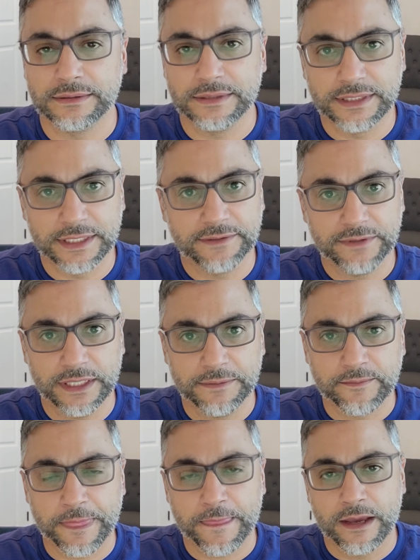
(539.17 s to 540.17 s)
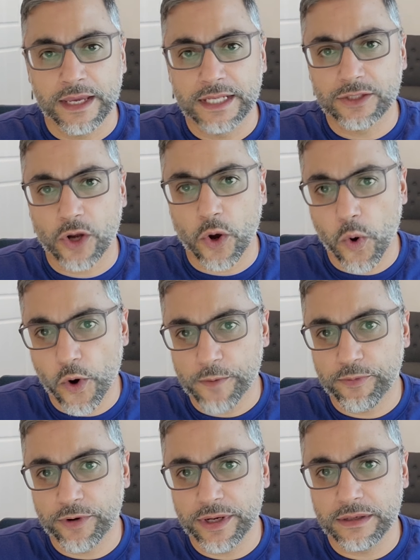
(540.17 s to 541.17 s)
Divvy. It's a
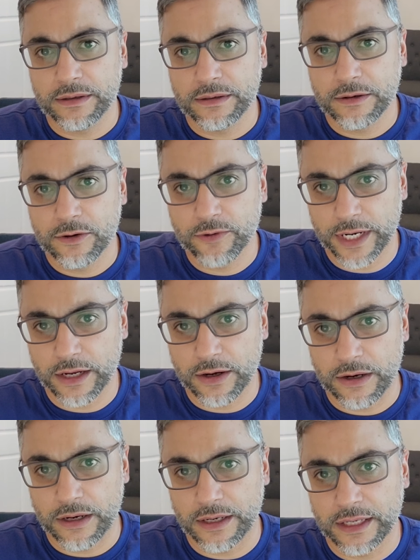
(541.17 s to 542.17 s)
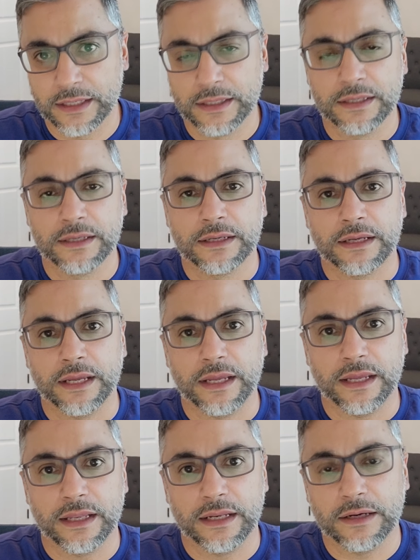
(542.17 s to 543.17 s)
corporate credit card
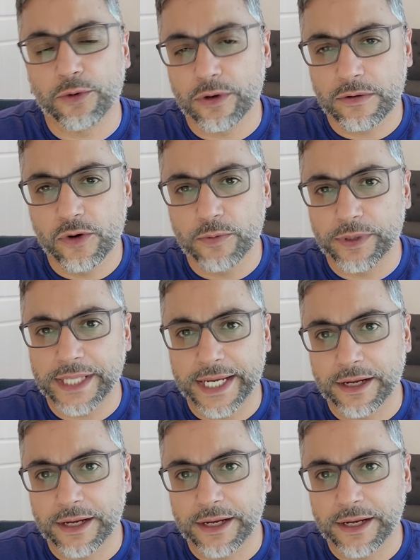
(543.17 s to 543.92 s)
or a corporate line